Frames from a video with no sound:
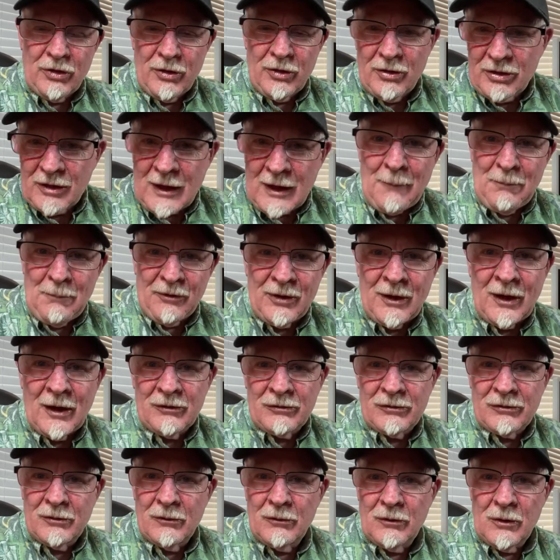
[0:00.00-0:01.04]
type of
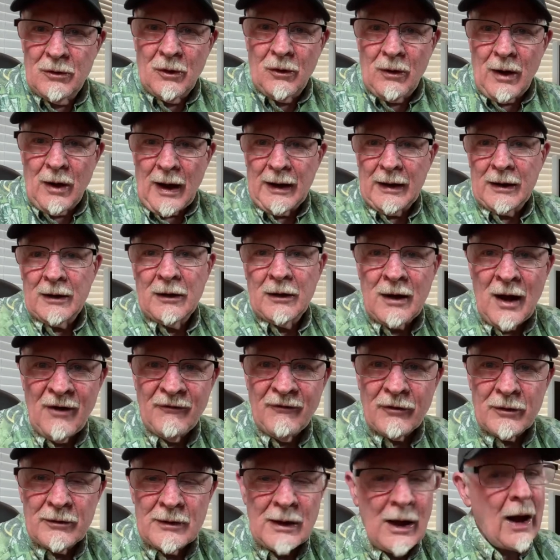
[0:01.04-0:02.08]
things I can
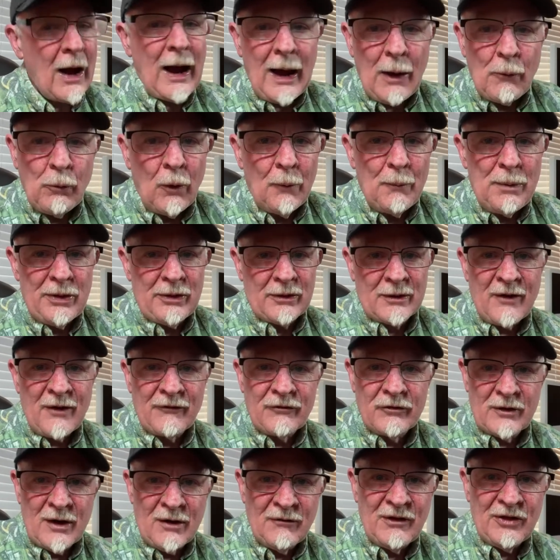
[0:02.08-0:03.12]
cover. Now I won't be able to
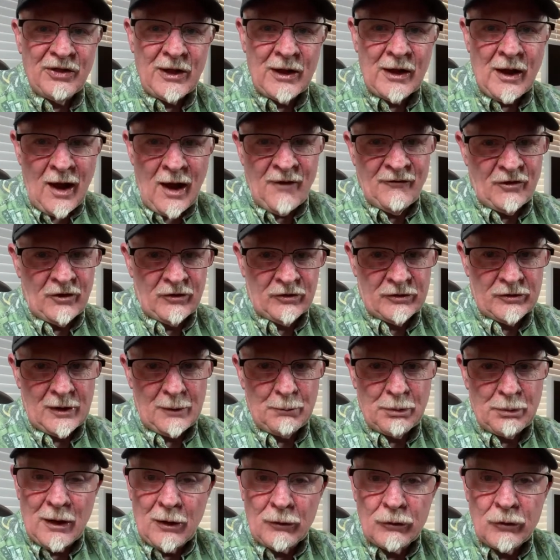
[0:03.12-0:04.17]
cover everything, obviously,
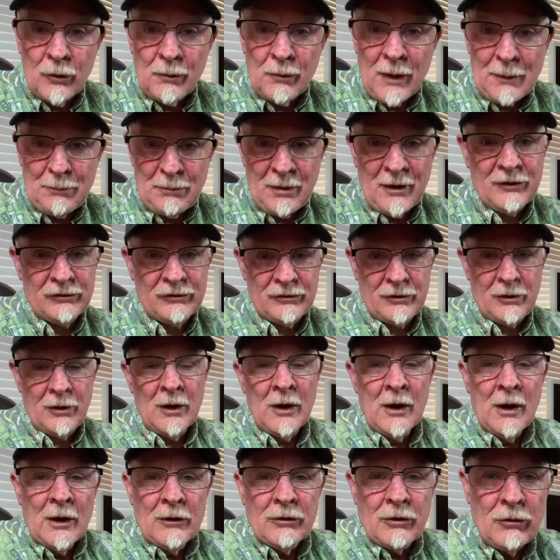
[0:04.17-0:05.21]
but I'll do my best
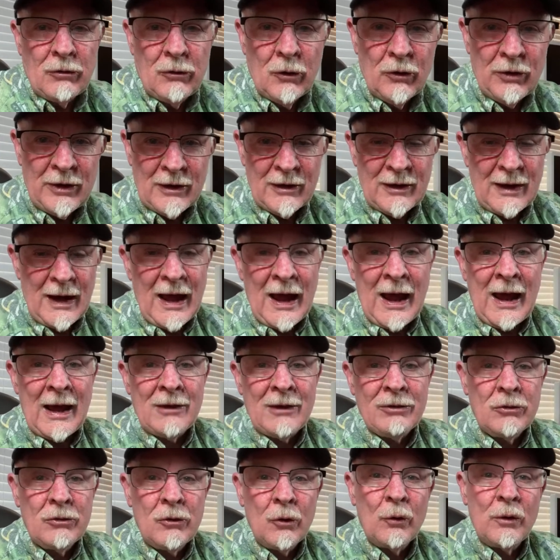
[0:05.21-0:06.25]
to do that
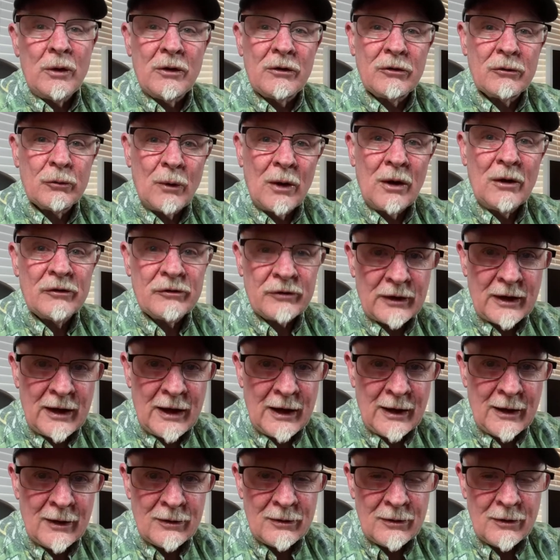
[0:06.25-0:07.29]
and do it as well as I
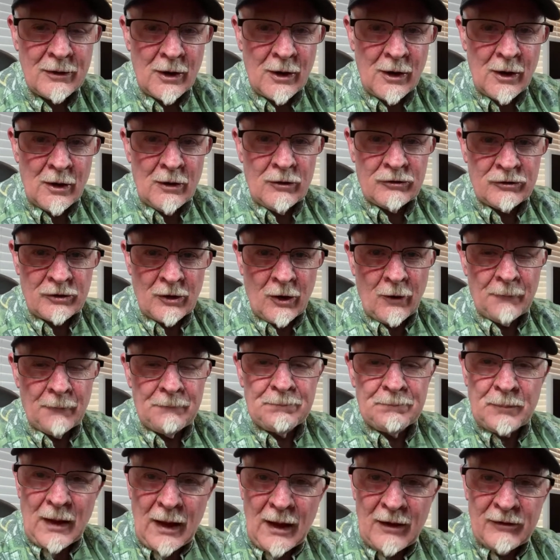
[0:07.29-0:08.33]
can. So
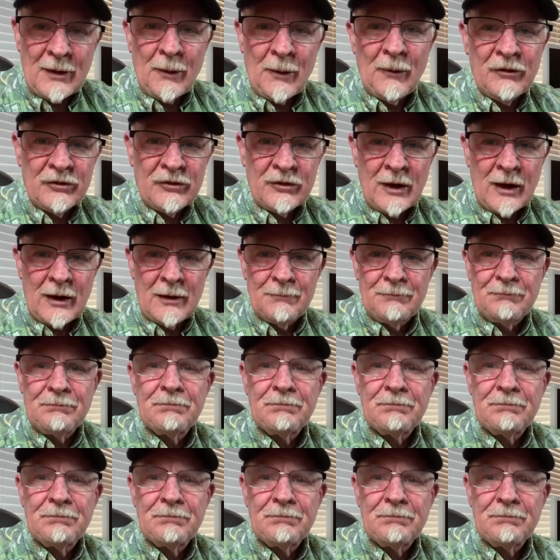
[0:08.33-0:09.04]
as I was saying,